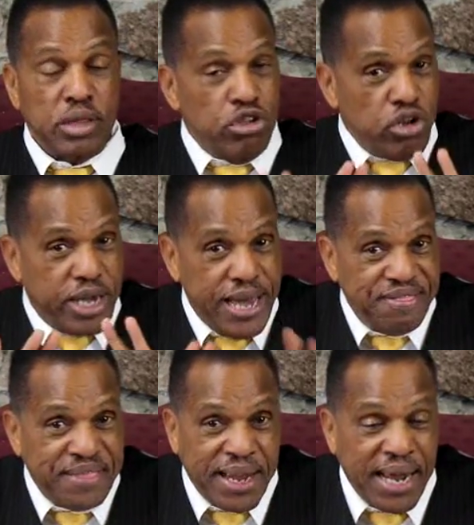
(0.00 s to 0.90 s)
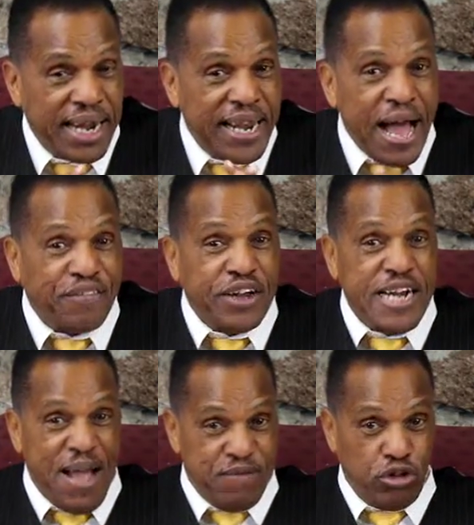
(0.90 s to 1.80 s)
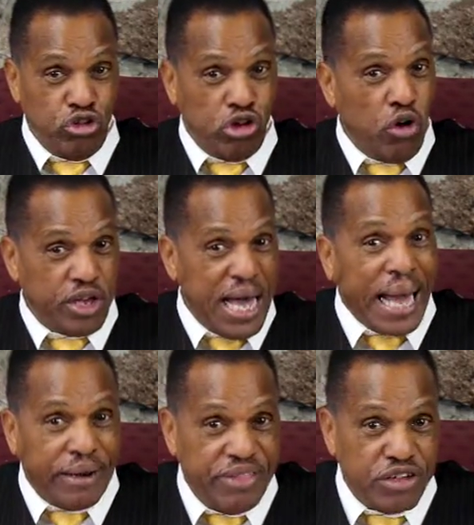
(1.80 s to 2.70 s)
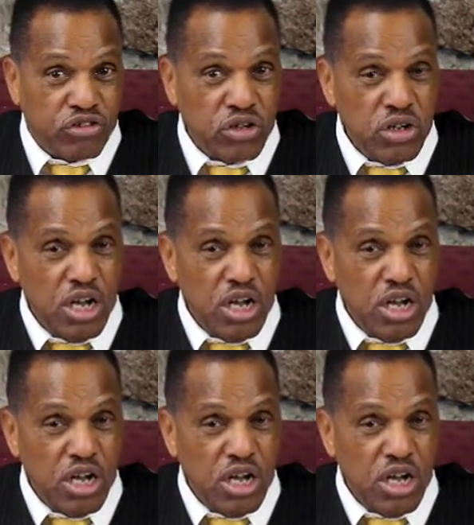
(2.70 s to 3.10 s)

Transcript: Now, you can't not allow the devil to talk you out of this.